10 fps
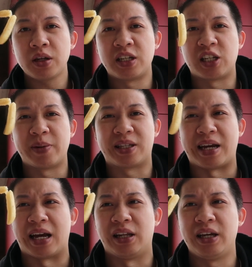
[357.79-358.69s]
See, it's a bit
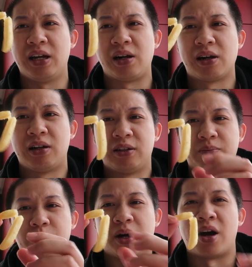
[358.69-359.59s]
dangly,
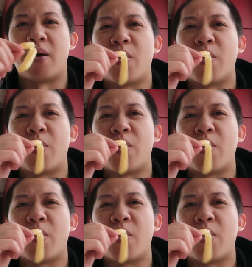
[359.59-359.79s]
but